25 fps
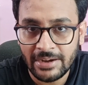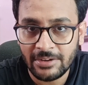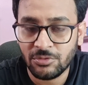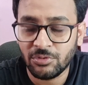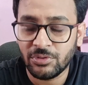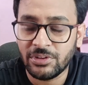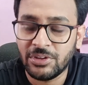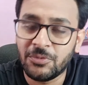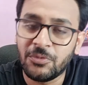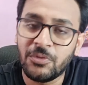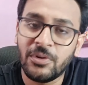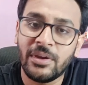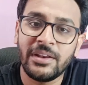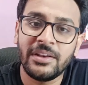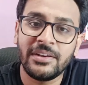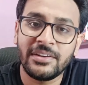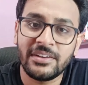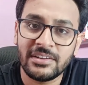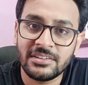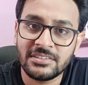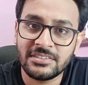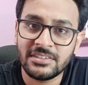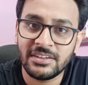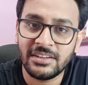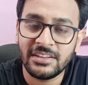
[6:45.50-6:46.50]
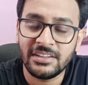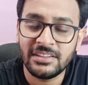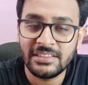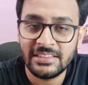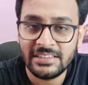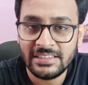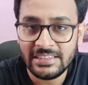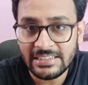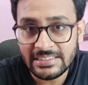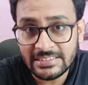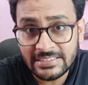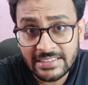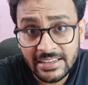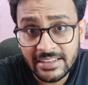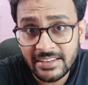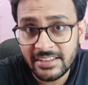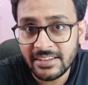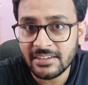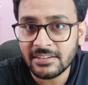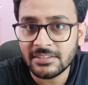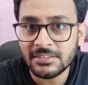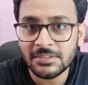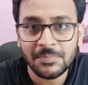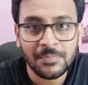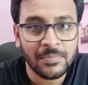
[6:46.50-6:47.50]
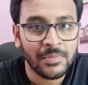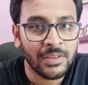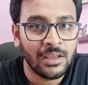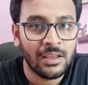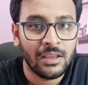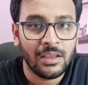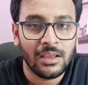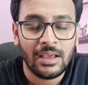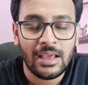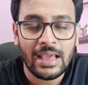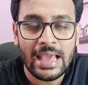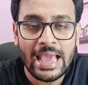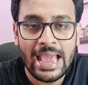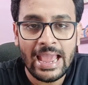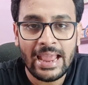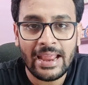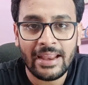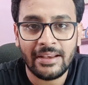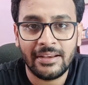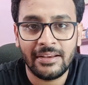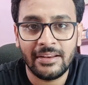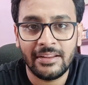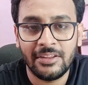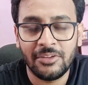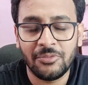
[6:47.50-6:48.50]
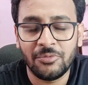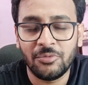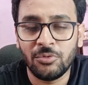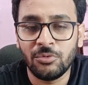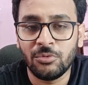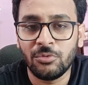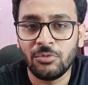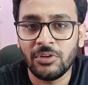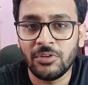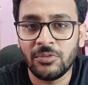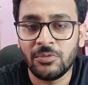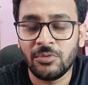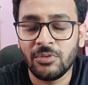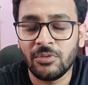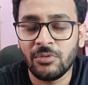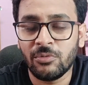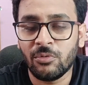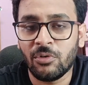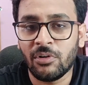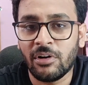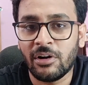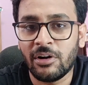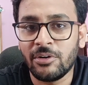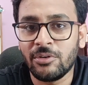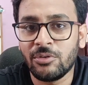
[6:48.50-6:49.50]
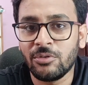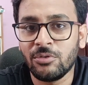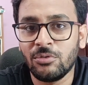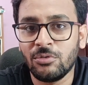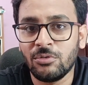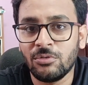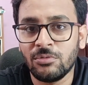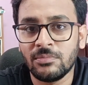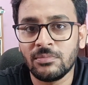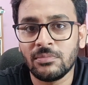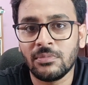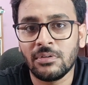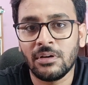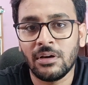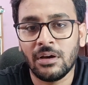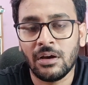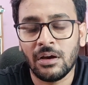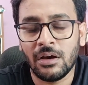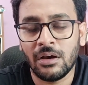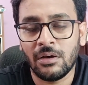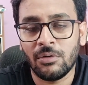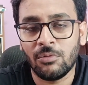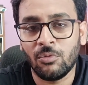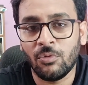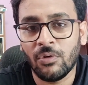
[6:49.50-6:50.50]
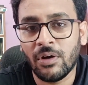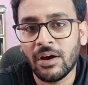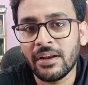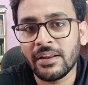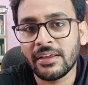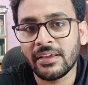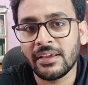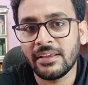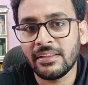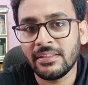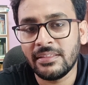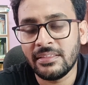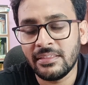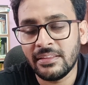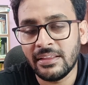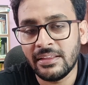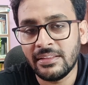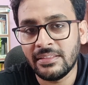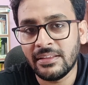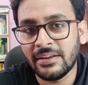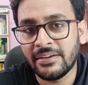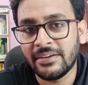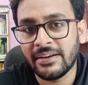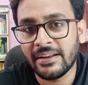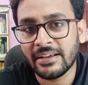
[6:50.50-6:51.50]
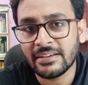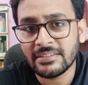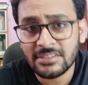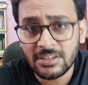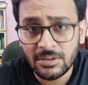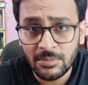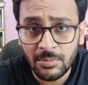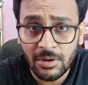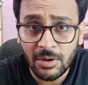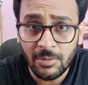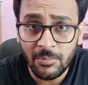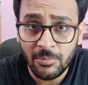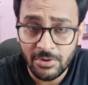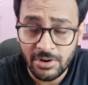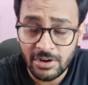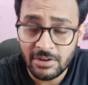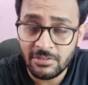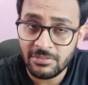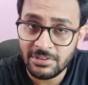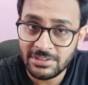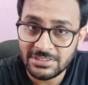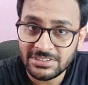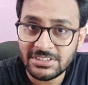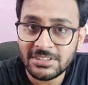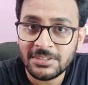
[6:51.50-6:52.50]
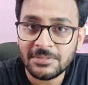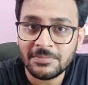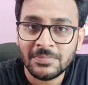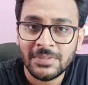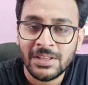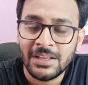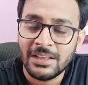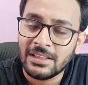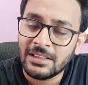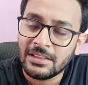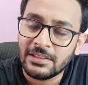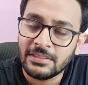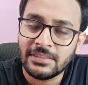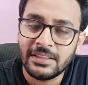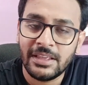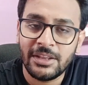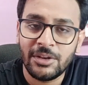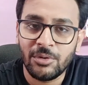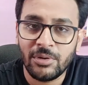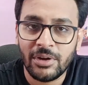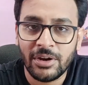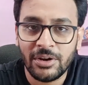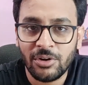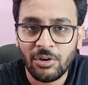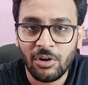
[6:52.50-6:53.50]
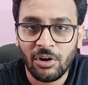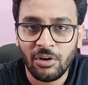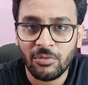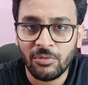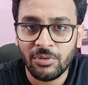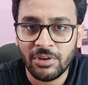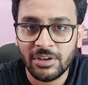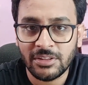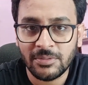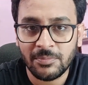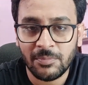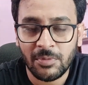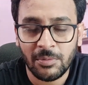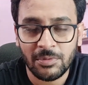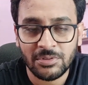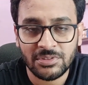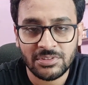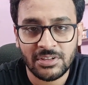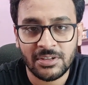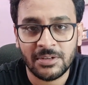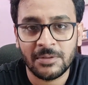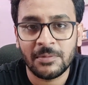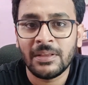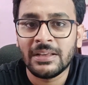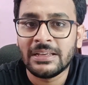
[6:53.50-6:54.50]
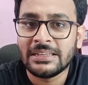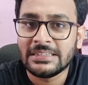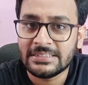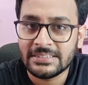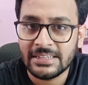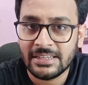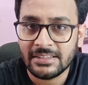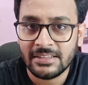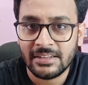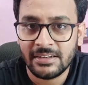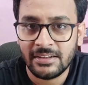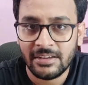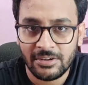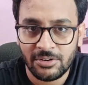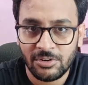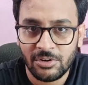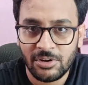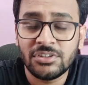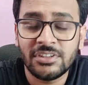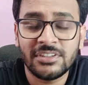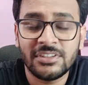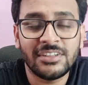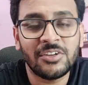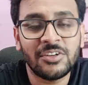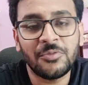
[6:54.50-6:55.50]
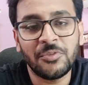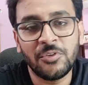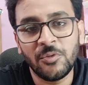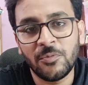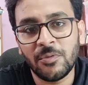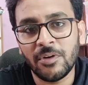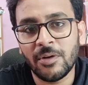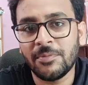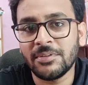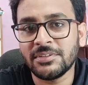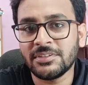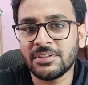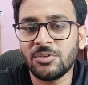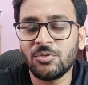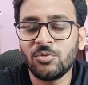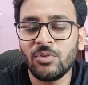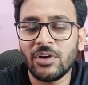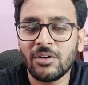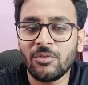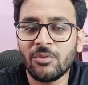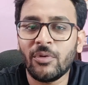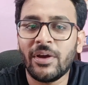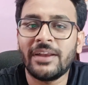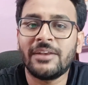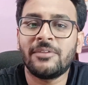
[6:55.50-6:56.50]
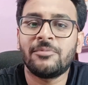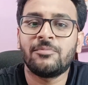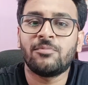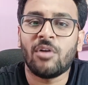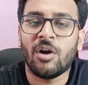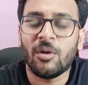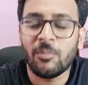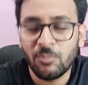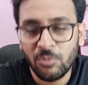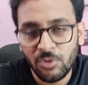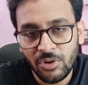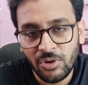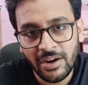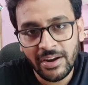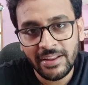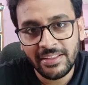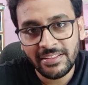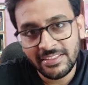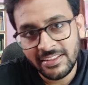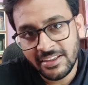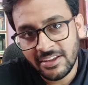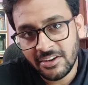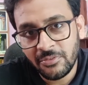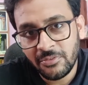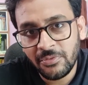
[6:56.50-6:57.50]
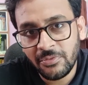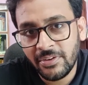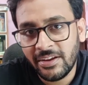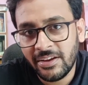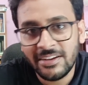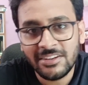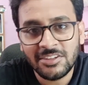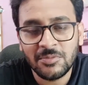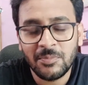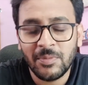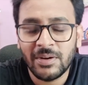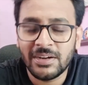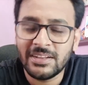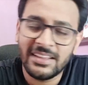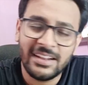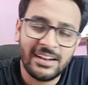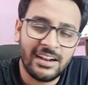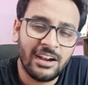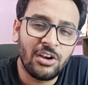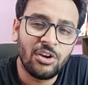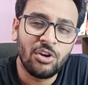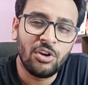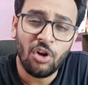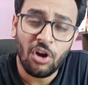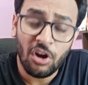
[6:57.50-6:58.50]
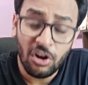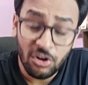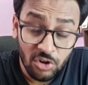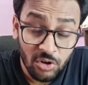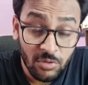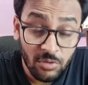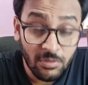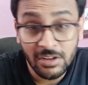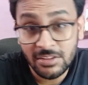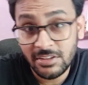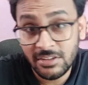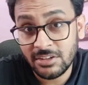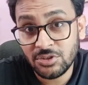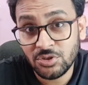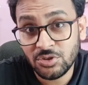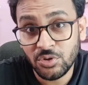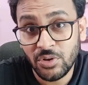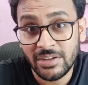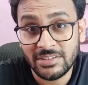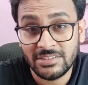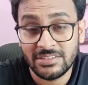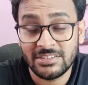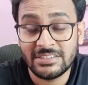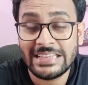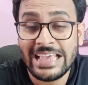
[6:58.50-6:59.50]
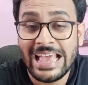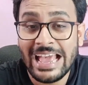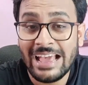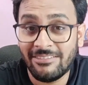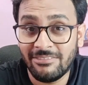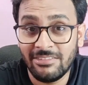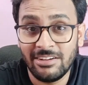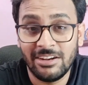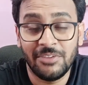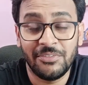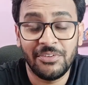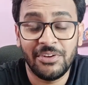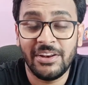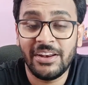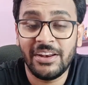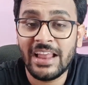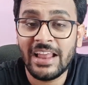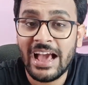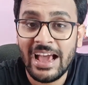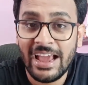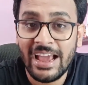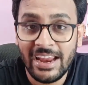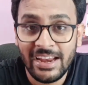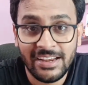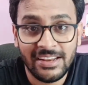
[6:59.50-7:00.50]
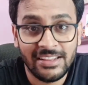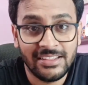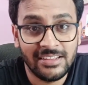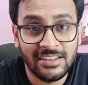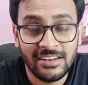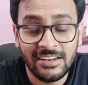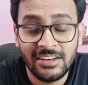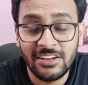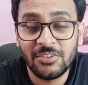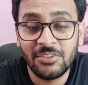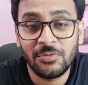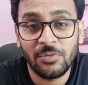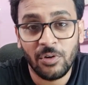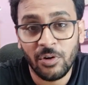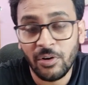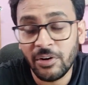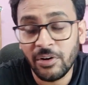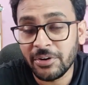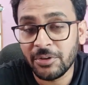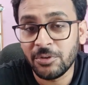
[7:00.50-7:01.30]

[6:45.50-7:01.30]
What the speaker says: So if you are interested in these areas, and if you want to work in the direction of computer vision, then you can talk with Professor Chetan Arora. These are a few professors who are quite popular in their fields, but there are a lot of other choices available in IIT Delhi for